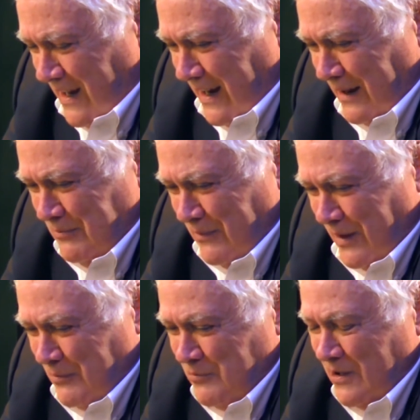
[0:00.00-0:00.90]
I'm
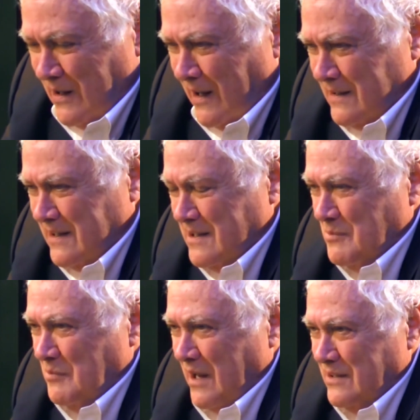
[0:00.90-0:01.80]
I'm reluctant to
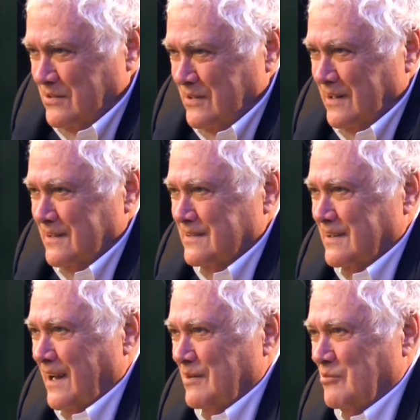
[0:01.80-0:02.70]
mention his
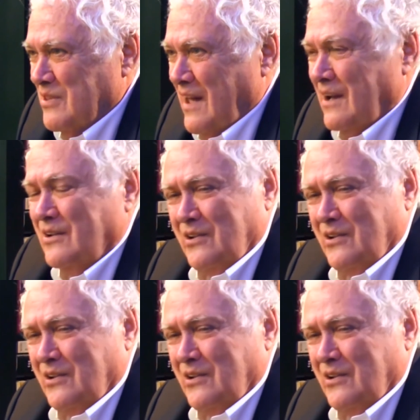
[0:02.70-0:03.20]
name without